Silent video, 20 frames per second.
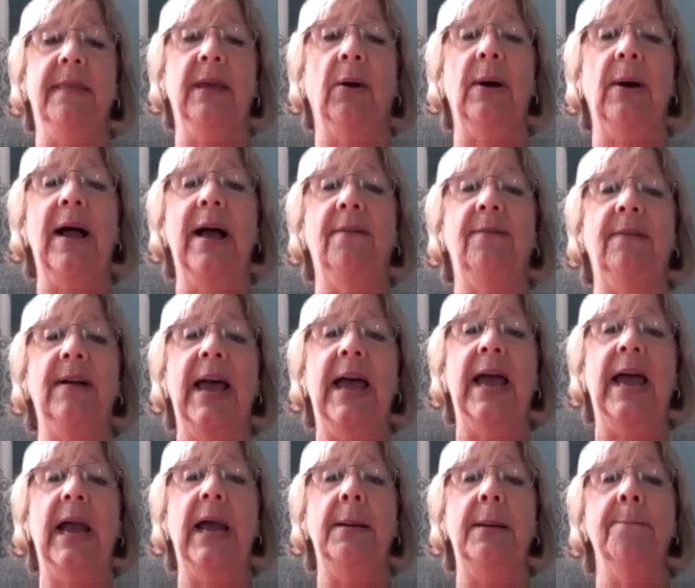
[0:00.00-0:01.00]
they'll have
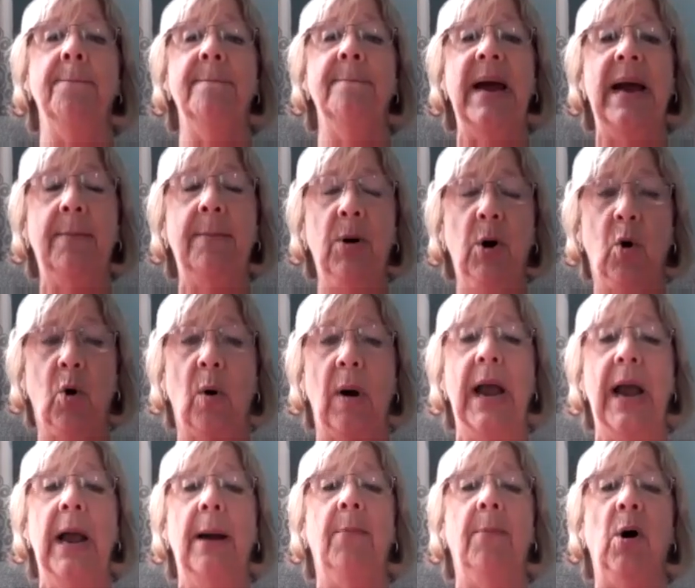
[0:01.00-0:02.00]
a
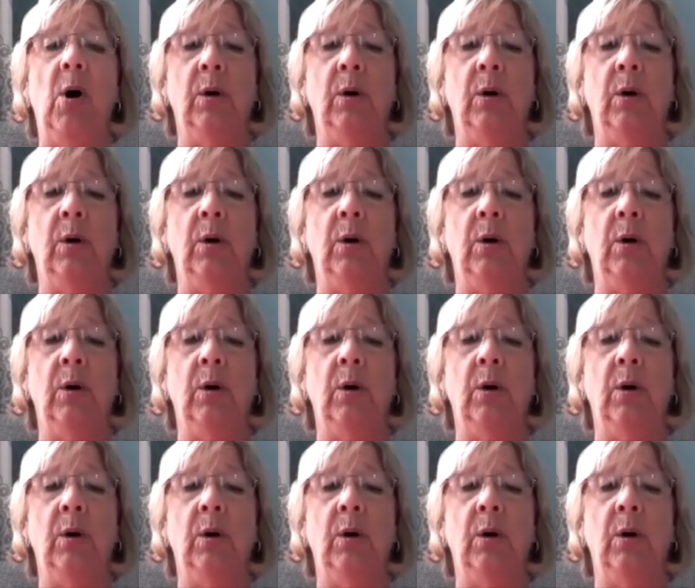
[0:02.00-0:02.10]
mammogram